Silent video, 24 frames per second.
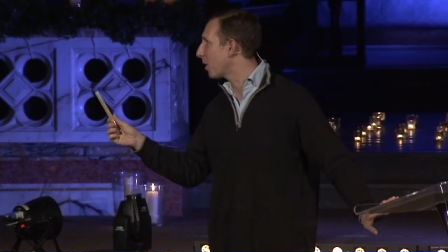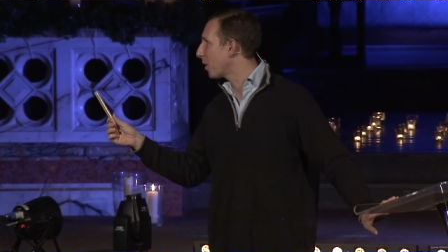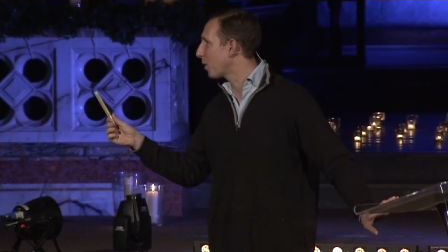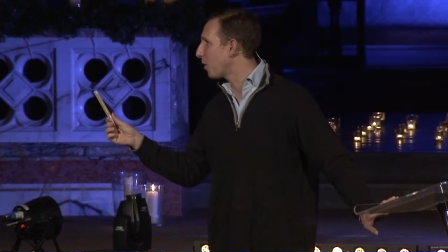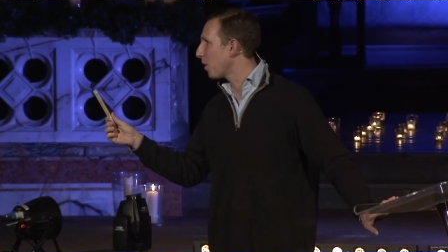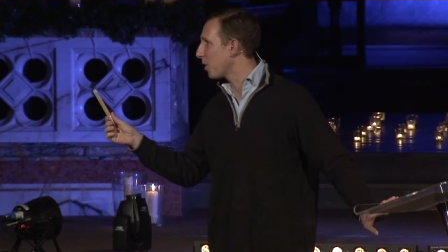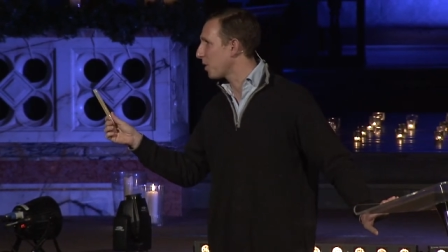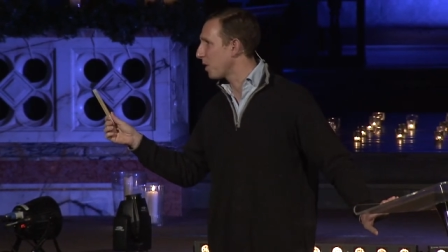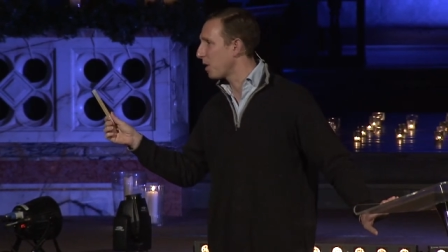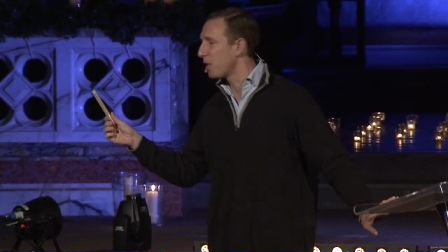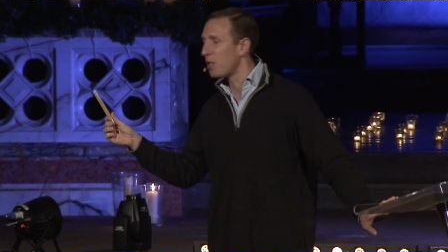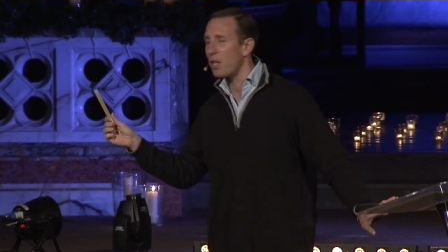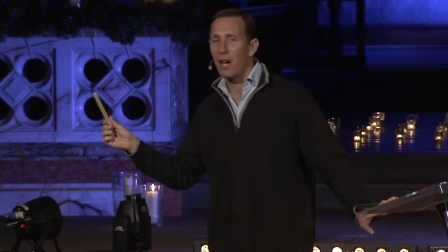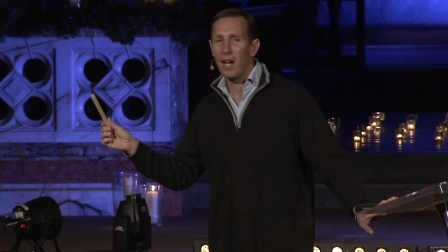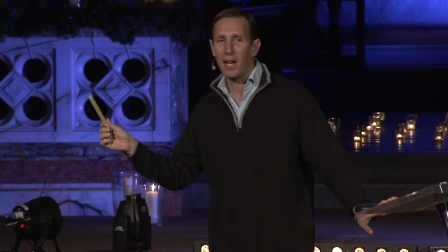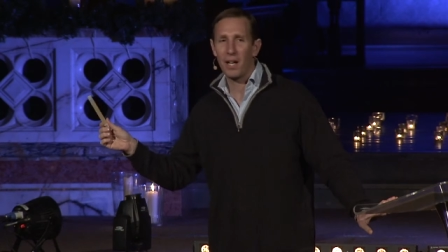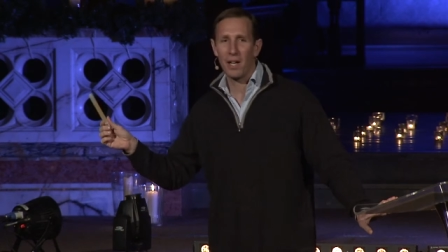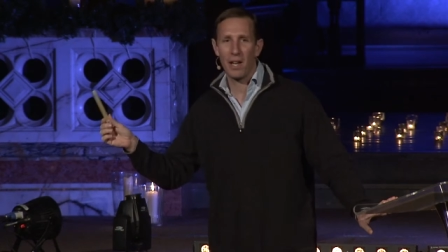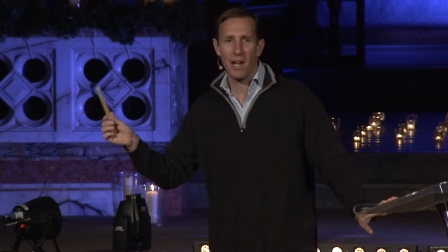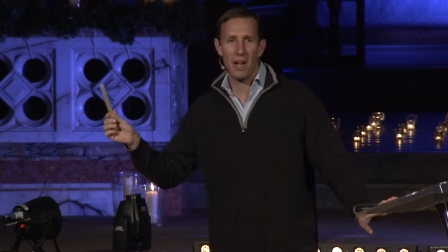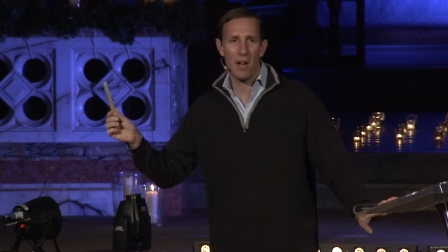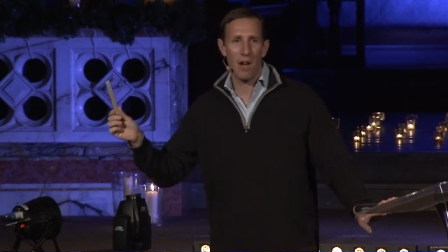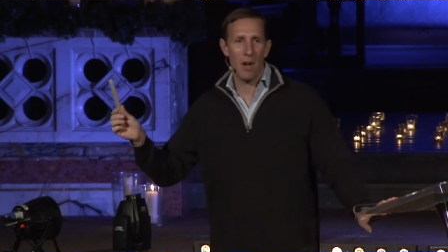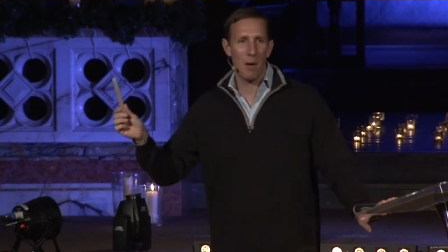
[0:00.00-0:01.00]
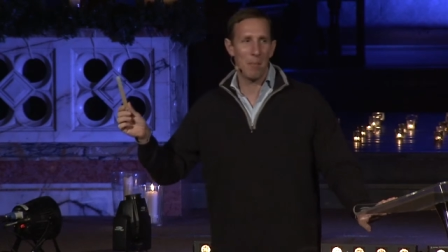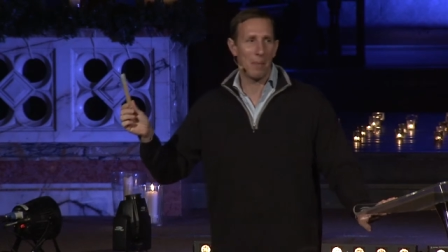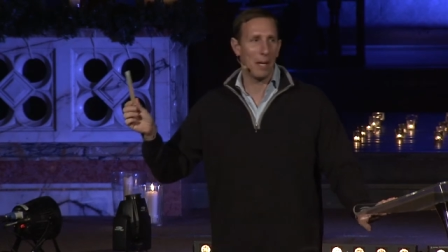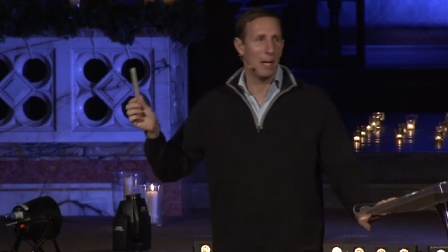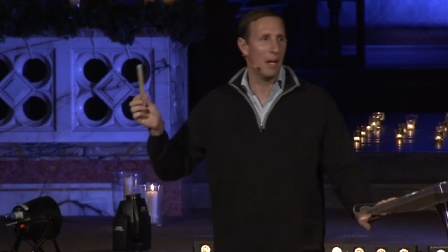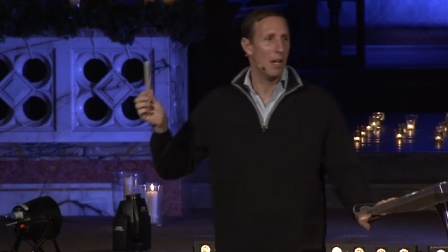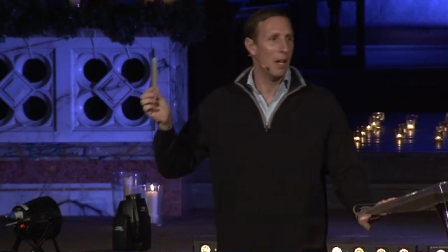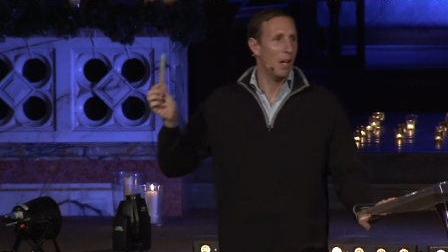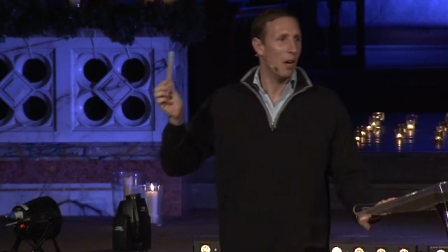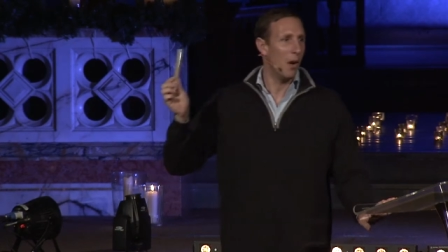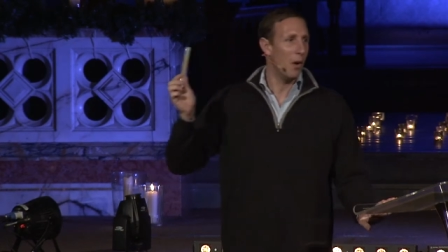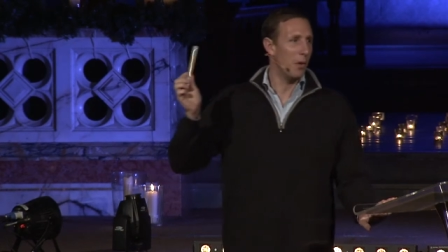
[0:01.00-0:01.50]
across a tidal harbor
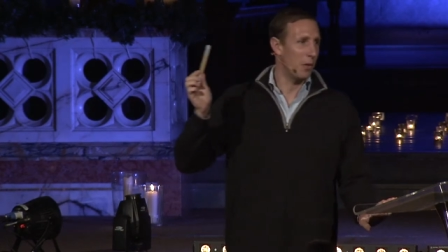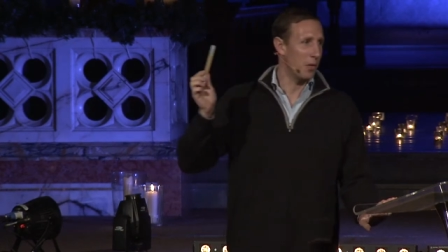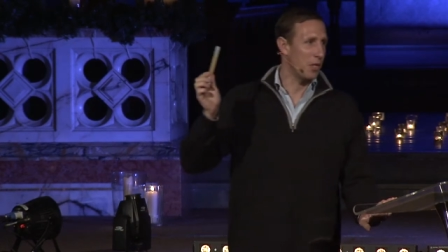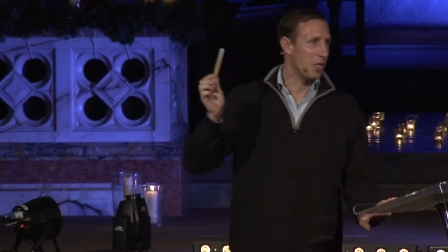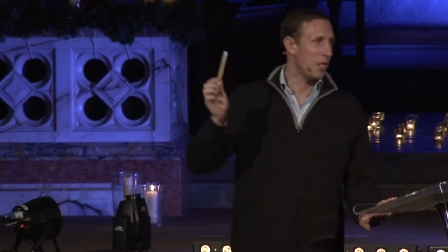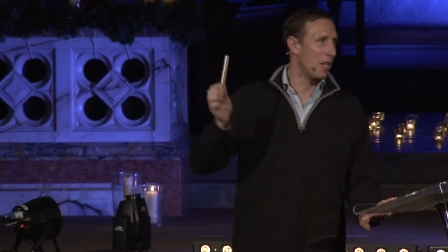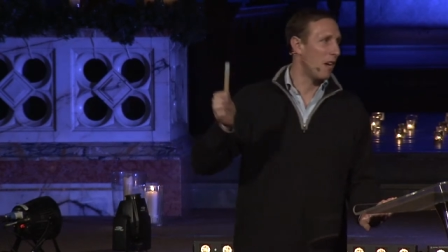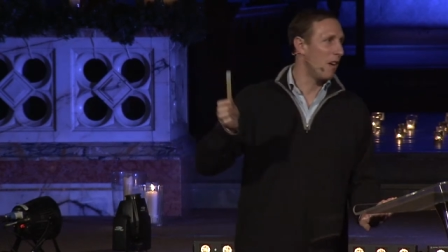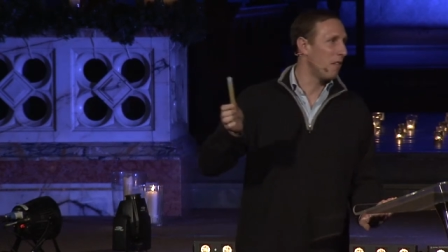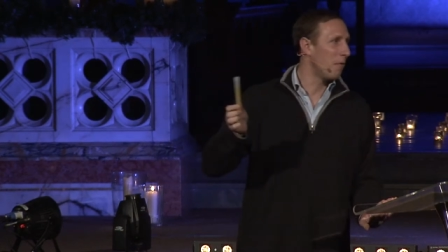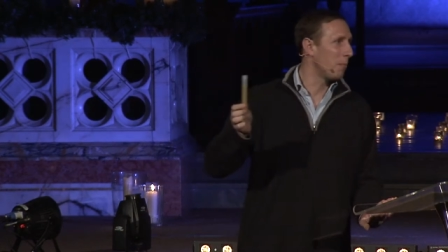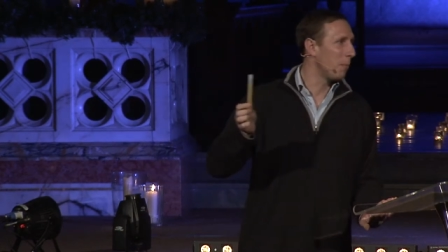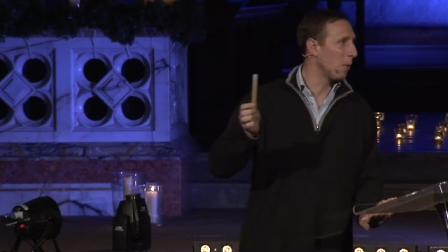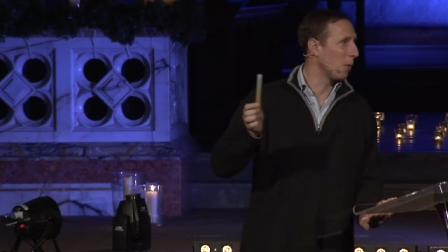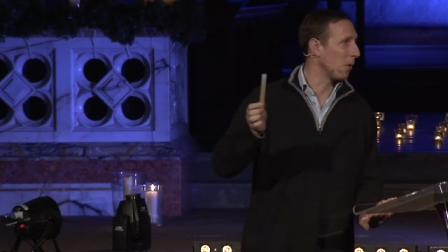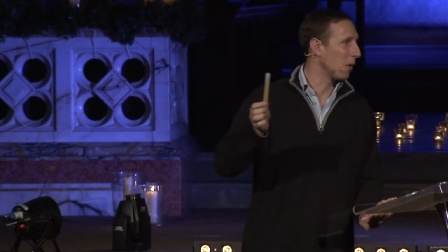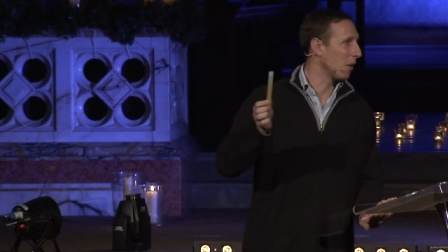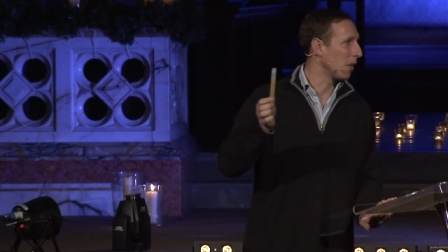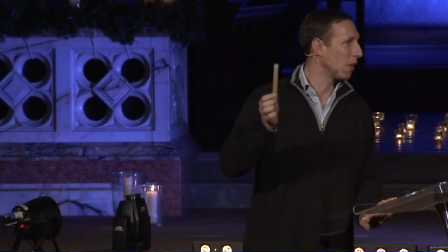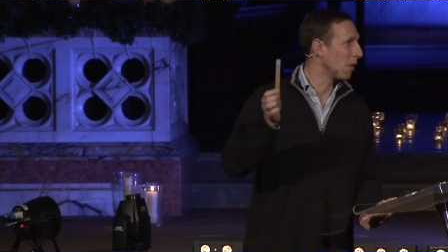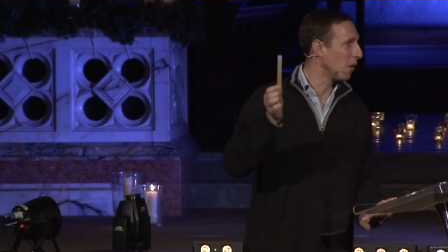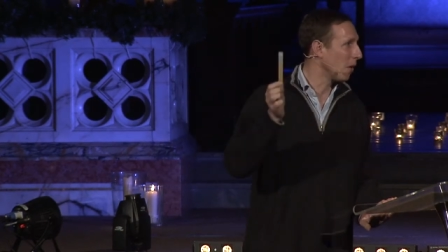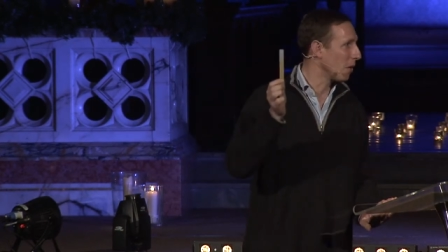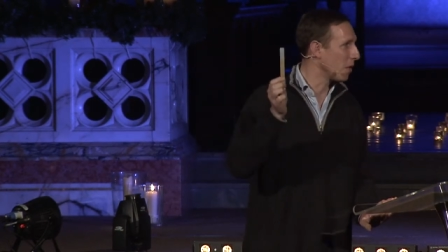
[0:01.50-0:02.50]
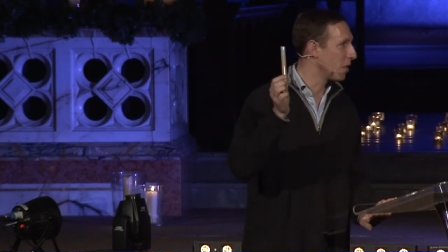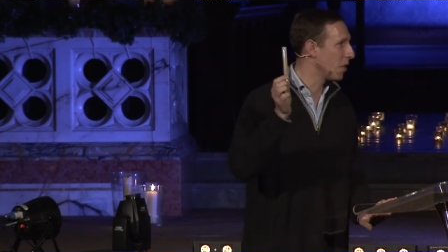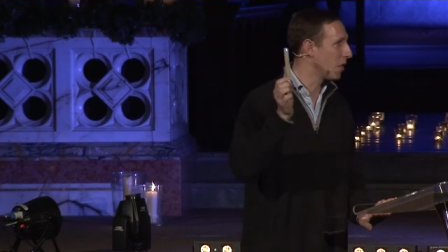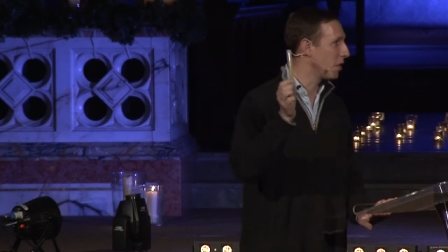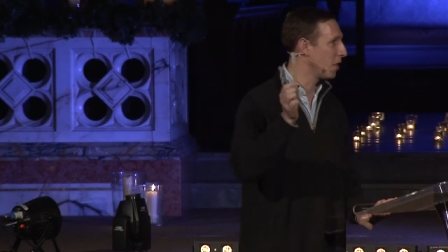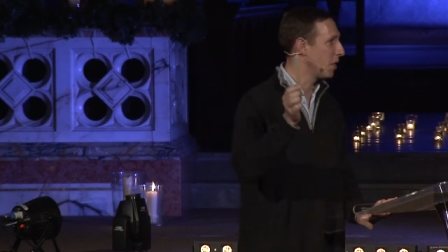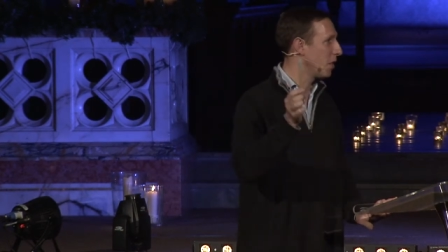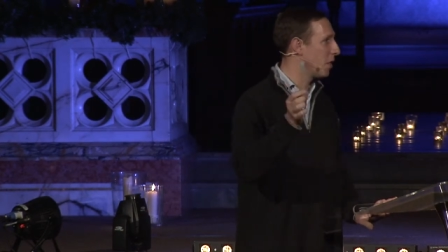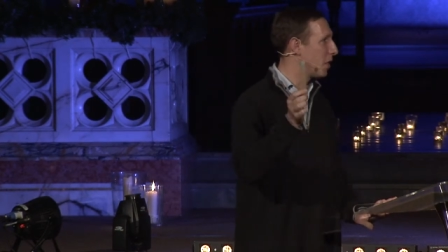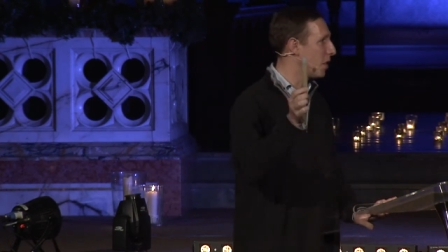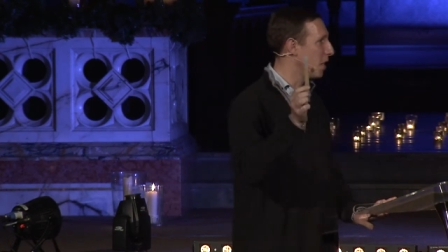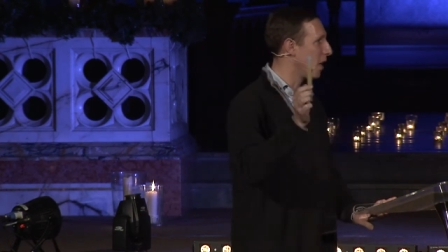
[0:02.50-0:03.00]
on your surfboard and got
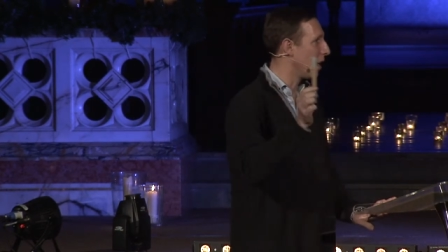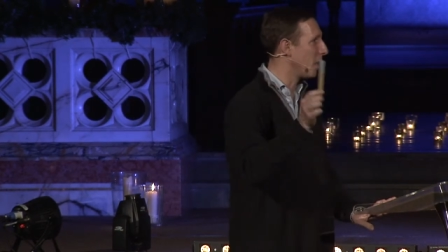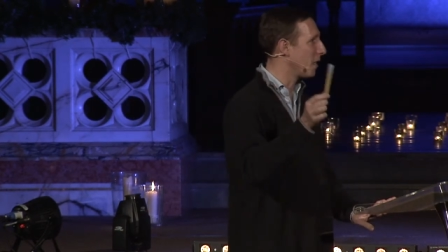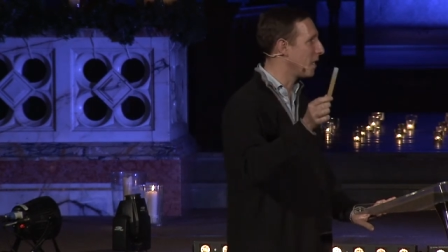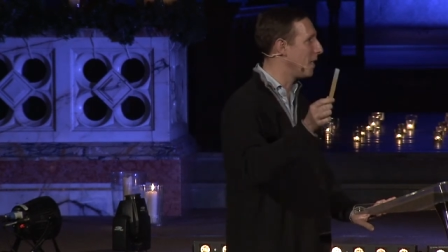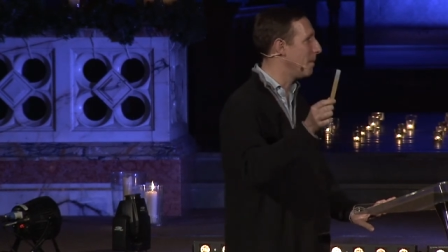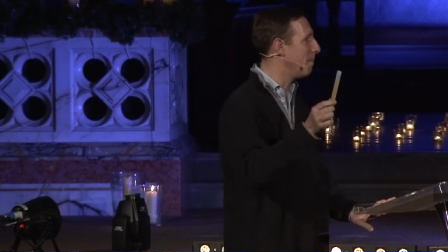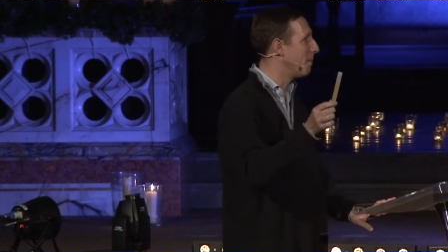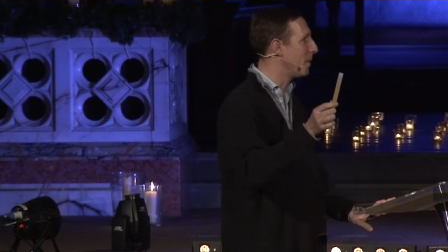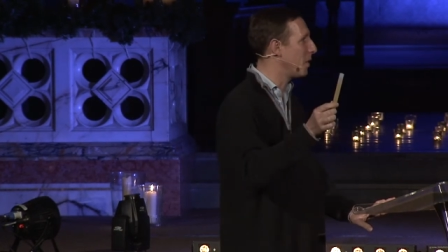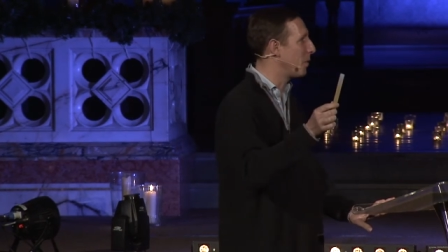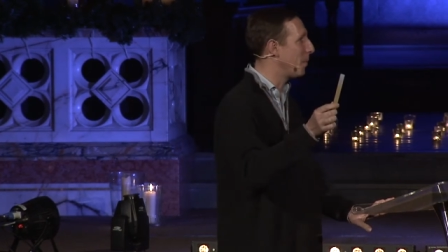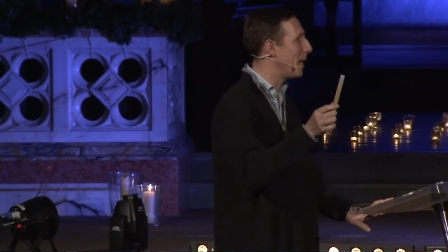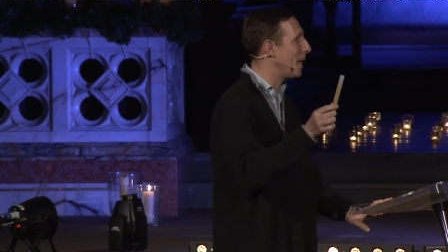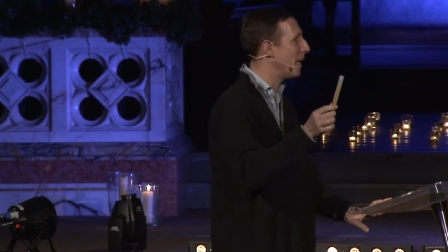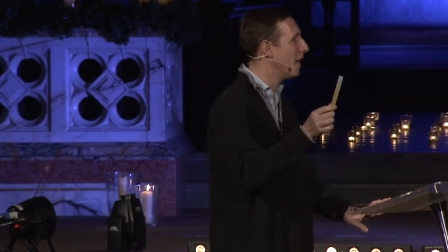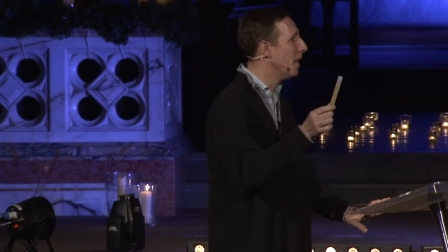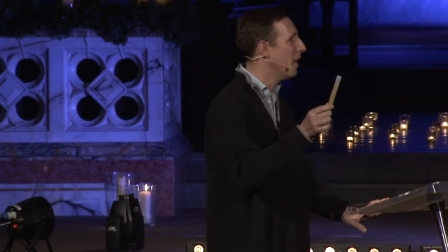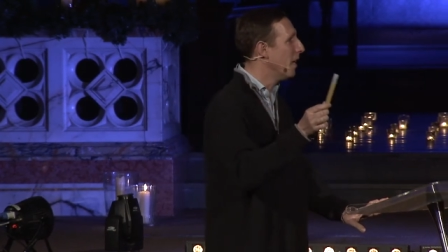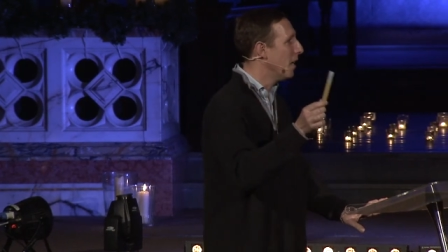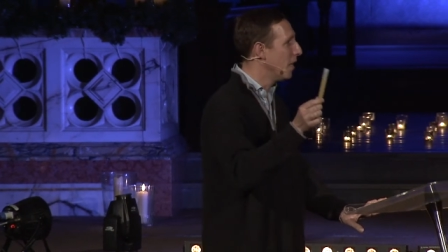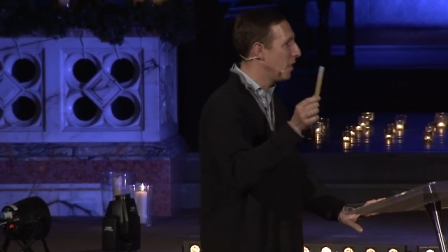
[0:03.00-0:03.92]
sucked in between